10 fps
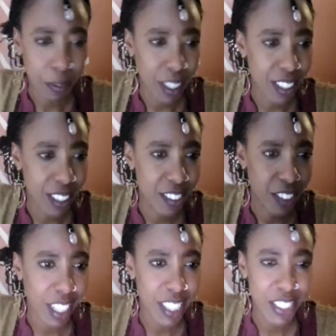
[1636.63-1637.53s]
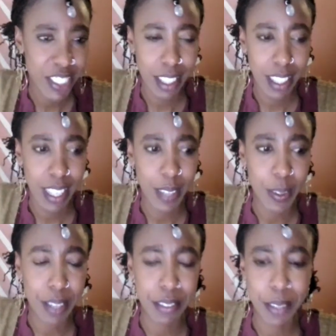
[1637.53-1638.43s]
much, Aisha. Hello,
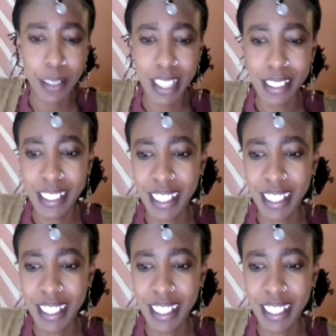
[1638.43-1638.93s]
everyone.